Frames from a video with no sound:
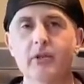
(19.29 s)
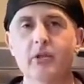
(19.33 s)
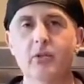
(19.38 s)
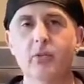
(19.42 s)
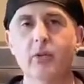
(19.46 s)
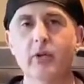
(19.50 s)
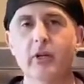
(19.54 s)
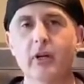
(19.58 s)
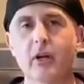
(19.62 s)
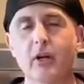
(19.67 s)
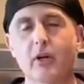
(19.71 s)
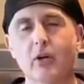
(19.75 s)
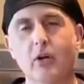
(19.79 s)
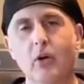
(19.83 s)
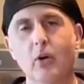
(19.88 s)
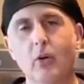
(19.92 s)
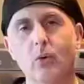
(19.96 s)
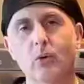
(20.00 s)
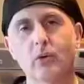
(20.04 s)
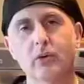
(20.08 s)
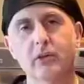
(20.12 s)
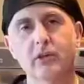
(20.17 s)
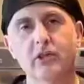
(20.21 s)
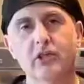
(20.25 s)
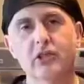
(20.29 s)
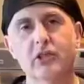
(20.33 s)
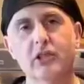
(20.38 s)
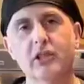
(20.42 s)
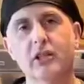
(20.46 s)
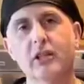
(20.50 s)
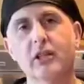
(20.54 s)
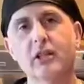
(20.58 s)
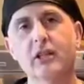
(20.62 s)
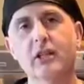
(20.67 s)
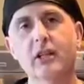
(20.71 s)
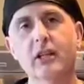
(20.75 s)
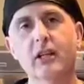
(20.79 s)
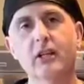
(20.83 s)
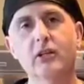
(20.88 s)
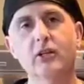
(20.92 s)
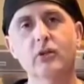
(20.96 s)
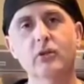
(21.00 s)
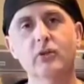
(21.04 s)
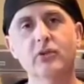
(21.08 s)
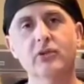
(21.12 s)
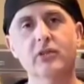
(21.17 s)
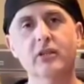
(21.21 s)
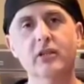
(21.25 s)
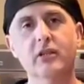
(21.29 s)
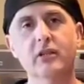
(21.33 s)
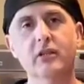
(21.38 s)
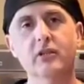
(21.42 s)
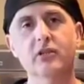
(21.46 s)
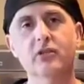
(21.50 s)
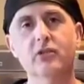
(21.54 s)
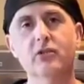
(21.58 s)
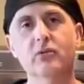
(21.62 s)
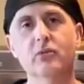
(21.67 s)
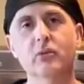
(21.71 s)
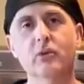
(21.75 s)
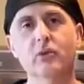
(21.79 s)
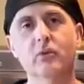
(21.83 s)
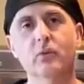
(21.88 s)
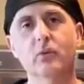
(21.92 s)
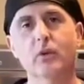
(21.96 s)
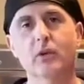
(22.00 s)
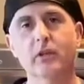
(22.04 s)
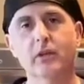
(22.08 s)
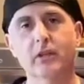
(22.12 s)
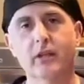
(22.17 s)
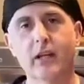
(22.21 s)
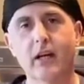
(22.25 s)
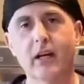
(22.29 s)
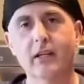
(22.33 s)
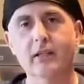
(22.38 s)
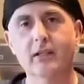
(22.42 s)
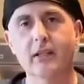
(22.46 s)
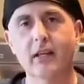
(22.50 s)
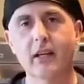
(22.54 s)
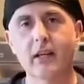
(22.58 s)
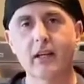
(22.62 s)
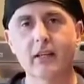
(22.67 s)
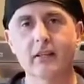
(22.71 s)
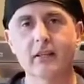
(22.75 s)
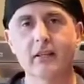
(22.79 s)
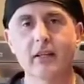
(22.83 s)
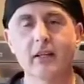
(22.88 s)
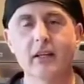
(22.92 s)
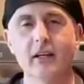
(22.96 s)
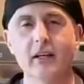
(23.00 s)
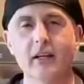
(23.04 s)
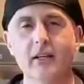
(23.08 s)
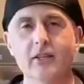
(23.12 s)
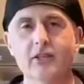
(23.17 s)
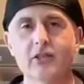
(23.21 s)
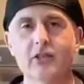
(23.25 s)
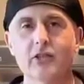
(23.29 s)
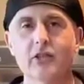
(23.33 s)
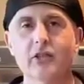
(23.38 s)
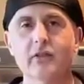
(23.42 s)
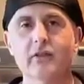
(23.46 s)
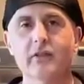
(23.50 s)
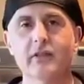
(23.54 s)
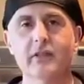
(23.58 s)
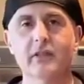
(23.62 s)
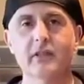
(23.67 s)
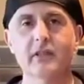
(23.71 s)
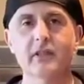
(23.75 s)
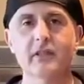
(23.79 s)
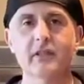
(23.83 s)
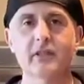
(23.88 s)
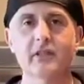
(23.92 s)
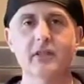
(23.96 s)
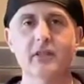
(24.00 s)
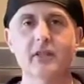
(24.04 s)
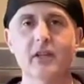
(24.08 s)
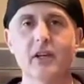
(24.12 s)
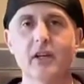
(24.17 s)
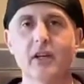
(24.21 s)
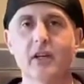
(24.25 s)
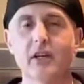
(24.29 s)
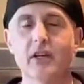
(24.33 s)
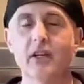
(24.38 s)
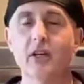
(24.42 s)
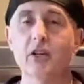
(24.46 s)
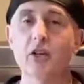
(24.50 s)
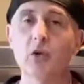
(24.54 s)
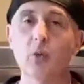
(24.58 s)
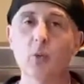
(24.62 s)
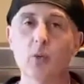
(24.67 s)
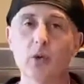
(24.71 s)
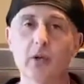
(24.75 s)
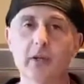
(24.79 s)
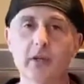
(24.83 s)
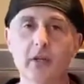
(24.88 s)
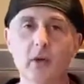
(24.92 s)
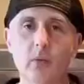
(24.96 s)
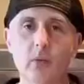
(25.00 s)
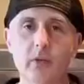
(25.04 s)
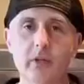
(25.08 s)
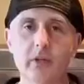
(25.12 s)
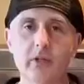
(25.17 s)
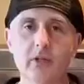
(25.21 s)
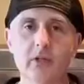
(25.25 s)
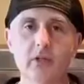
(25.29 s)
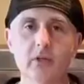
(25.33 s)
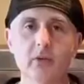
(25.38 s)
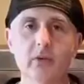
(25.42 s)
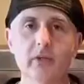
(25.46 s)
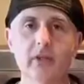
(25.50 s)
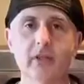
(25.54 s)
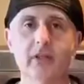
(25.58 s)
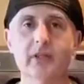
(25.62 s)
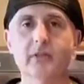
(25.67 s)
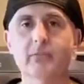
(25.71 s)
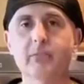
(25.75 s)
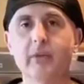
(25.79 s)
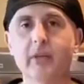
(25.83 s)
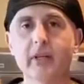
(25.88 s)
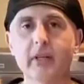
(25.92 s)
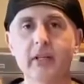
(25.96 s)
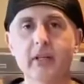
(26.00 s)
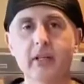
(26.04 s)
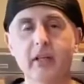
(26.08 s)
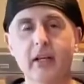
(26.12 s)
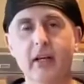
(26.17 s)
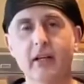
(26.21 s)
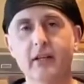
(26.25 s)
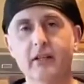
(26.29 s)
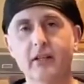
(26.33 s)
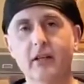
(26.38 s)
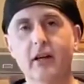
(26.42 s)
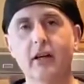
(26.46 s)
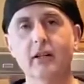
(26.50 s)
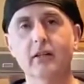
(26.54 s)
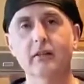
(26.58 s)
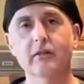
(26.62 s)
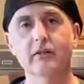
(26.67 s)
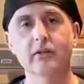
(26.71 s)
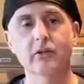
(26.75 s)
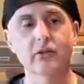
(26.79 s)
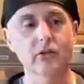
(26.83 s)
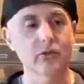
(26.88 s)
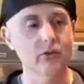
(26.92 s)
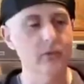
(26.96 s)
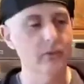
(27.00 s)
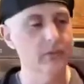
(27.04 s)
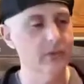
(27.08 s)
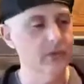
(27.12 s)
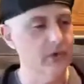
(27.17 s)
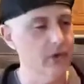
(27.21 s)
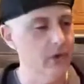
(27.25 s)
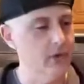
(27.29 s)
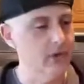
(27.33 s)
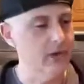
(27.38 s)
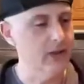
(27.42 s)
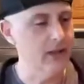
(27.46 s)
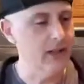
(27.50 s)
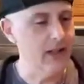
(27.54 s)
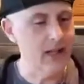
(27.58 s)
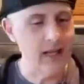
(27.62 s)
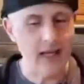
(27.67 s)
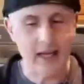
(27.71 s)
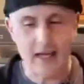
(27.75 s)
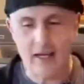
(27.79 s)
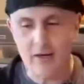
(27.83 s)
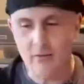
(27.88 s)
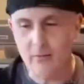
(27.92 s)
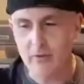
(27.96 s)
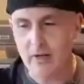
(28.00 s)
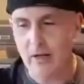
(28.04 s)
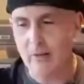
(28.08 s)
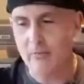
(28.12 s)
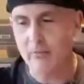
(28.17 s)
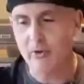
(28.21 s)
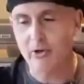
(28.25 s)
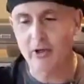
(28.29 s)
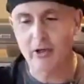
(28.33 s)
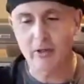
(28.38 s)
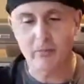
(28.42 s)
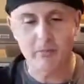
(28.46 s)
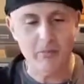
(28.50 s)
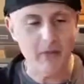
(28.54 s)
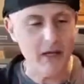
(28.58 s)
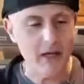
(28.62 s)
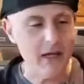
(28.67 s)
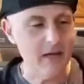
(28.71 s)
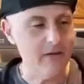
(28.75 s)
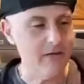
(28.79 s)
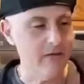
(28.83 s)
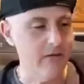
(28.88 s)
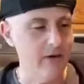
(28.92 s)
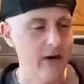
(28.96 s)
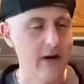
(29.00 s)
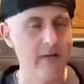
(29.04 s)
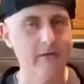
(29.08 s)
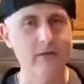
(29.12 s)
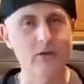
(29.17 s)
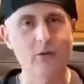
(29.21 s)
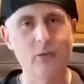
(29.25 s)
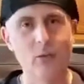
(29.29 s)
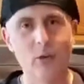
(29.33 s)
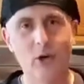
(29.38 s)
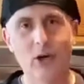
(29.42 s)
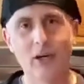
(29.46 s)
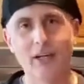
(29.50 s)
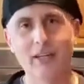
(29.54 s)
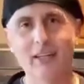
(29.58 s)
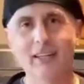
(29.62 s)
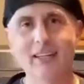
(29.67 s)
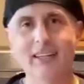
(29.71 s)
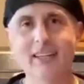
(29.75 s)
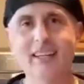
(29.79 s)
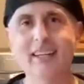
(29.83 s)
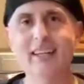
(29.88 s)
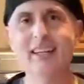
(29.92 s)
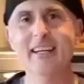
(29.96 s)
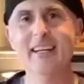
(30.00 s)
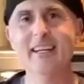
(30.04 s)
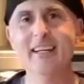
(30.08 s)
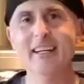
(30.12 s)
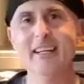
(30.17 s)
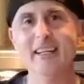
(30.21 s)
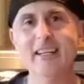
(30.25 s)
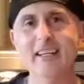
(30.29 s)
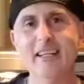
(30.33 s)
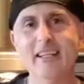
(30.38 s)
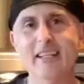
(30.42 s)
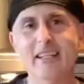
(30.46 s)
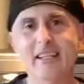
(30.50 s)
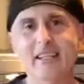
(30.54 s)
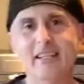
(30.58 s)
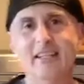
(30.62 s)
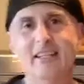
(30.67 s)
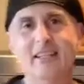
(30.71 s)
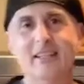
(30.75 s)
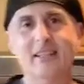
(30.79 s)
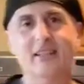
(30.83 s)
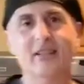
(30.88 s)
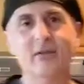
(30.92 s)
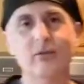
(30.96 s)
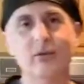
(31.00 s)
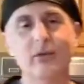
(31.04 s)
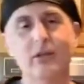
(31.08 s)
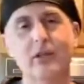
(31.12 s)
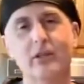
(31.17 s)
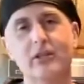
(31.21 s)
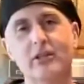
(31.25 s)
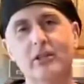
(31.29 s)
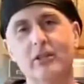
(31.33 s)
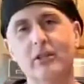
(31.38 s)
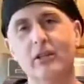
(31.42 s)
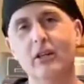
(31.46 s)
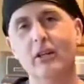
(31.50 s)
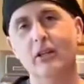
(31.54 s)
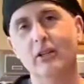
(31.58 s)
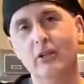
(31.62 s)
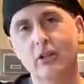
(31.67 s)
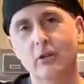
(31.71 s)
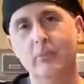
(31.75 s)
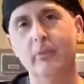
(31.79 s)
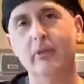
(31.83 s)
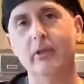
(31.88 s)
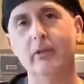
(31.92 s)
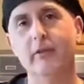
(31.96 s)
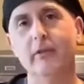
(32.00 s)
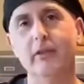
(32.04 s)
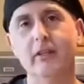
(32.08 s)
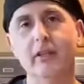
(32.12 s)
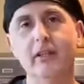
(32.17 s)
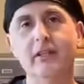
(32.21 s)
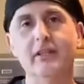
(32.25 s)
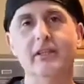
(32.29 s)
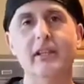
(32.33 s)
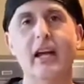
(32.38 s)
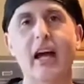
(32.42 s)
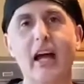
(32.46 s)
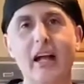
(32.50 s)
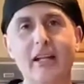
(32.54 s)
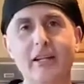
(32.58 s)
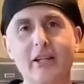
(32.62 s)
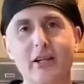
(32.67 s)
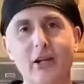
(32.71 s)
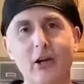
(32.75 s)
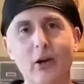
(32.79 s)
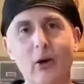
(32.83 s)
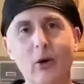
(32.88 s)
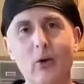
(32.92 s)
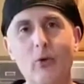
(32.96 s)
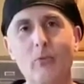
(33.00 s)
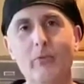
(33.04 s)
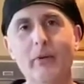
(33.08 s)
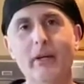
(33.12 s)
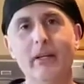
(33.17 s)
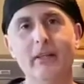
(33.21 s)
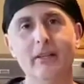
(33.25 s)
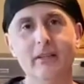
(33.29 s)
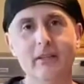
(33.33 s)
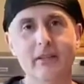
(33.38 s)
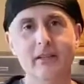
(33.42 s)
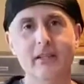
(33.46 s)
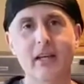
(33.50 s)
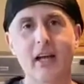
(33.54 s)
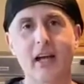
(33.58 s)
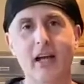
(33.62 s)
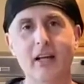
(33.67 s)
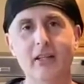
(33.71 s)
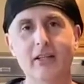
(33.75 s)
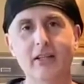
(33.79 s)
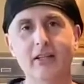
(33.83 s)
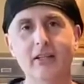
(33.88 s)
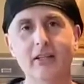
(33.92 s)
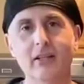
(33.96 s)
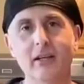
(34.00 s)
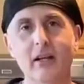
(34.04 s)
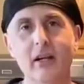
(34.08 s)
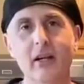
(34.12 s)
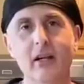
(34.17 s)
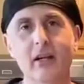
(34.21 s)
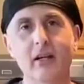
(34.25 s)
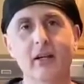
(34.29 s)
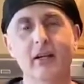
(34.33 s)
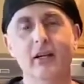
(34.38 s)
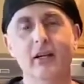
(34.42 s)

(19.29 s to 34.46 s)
between our coalition and using the 211 contact services in the work that we do and explaining that to all of you. So today what I'm going to make for everyone is a little bit of a lasagna, a homemade lasagna.